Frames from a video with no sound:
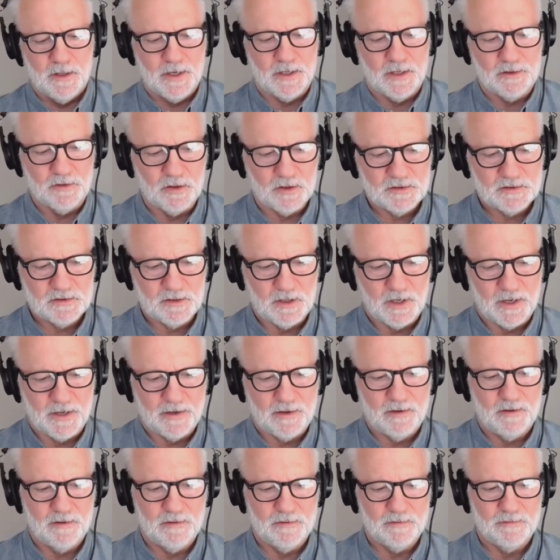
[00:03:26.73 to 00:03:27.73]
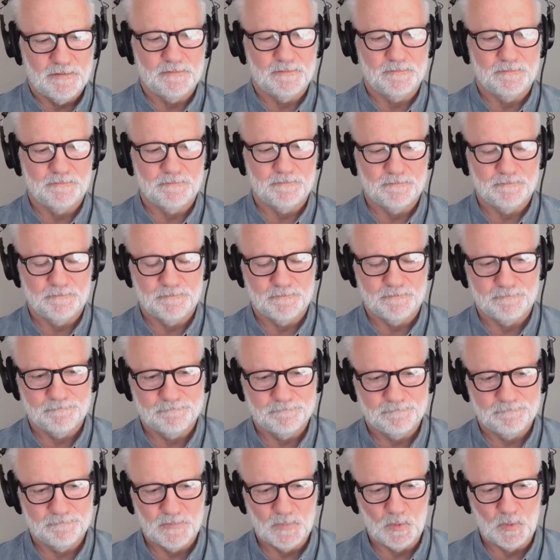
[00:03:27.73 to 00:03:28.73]
It looks like
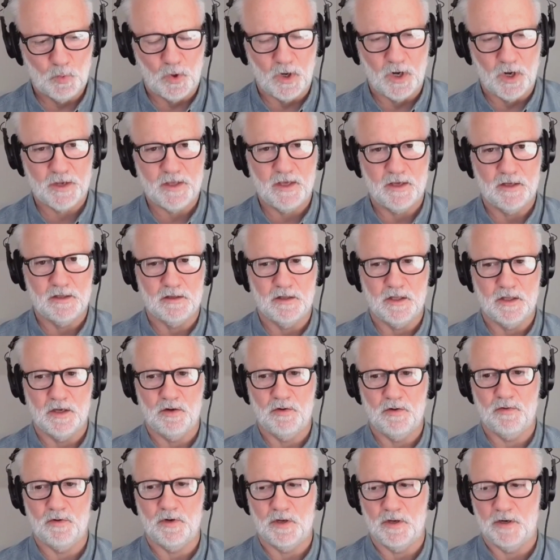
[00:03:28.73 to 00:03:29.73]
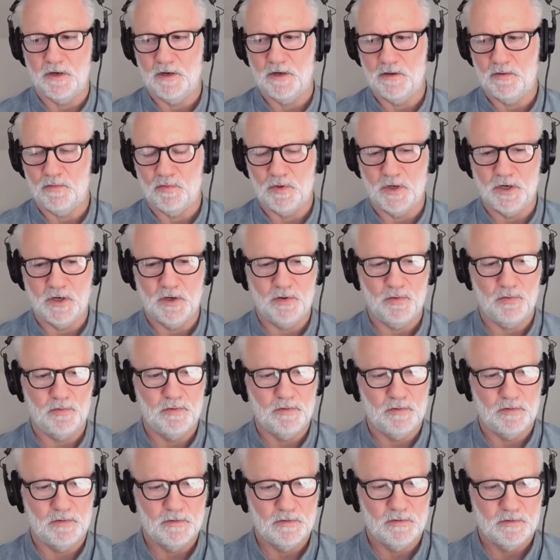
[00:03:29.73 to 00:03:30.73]
walking alone on a
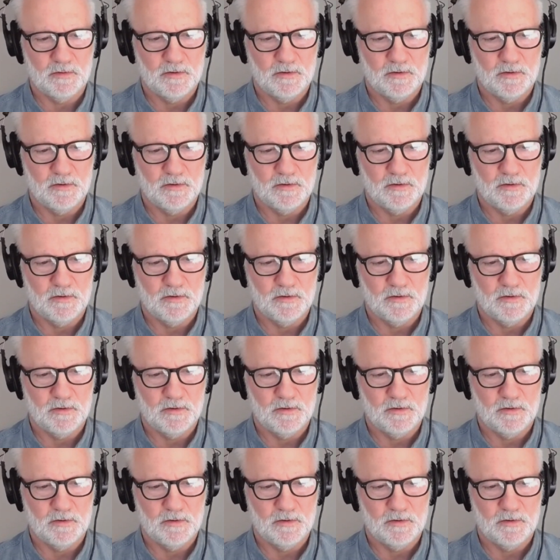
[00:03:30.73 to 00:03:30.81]
road